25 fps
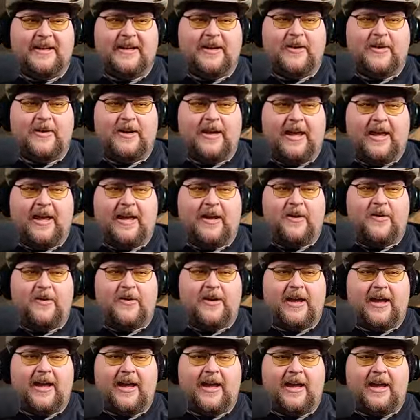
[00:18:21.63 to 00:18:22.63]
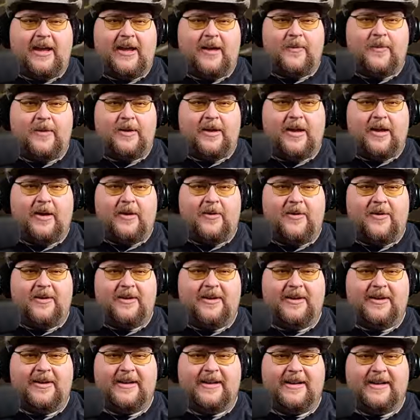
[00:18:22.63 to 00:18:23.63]
Okay, okay, here we go.
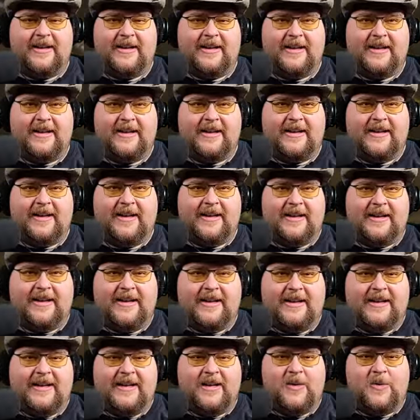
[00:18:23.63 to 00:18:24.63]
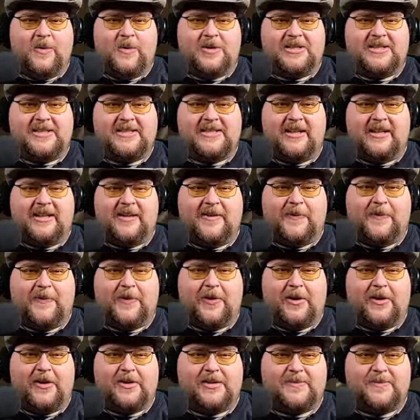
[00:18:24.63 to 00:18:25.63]
We're still in
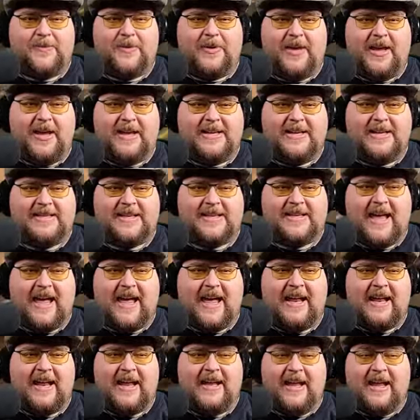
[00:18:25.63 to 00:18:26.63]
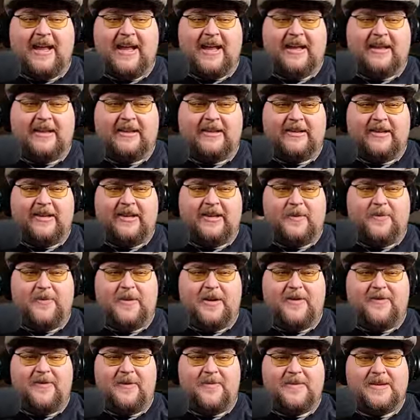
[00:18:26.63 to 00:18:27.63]
first place. I had a little
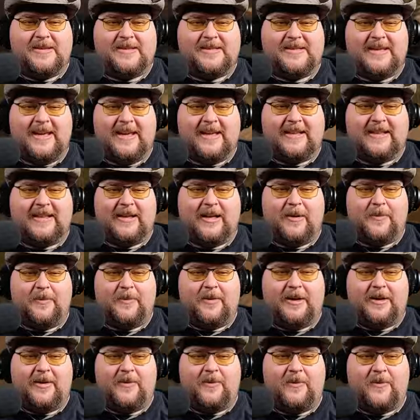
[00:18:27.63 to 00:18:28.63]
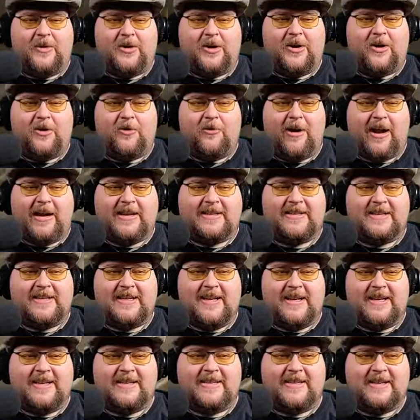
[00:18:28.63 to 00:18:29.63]
bit of a mistake there, but corrected
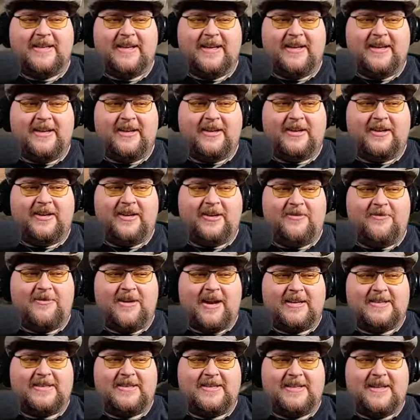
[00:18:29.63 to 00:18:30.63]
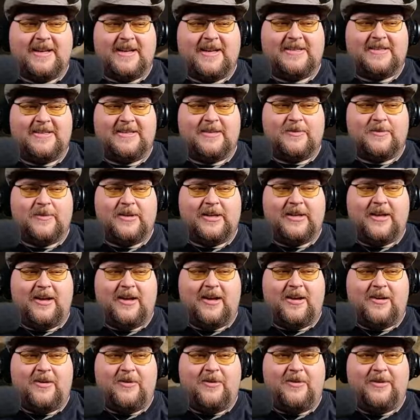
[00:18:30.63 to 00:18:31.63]
it. Corrected it. Here we
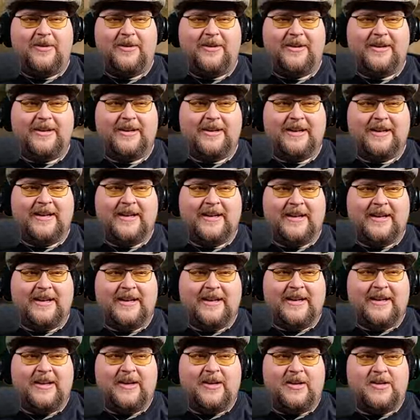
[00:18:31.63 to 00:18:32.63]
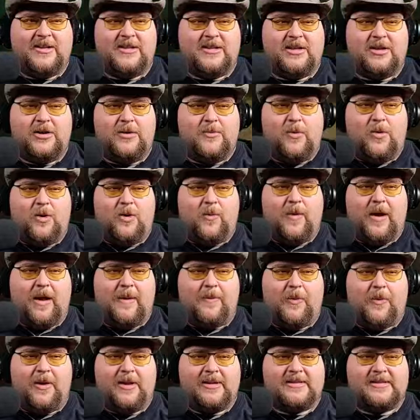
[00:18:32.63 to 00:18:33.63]
go. 2 more
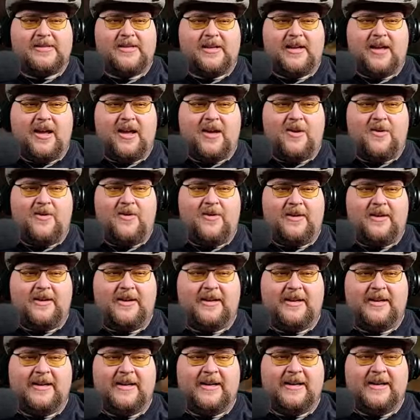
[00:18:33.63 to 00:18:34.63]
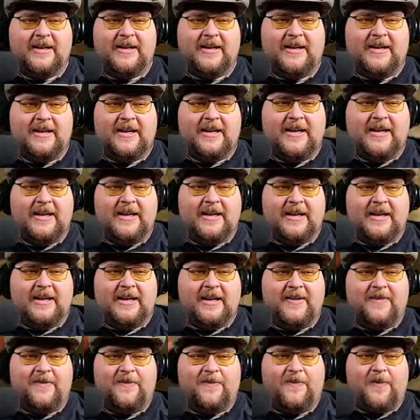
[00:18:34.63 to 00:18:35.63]
waypoints to go.
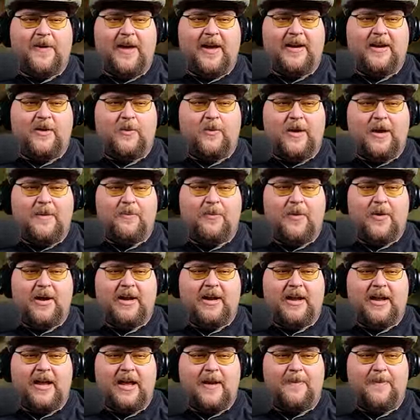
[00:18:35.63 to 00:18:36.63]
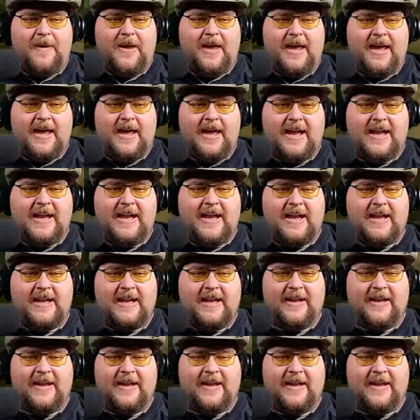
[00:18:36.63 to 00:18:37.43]
Final waypoint up ahead.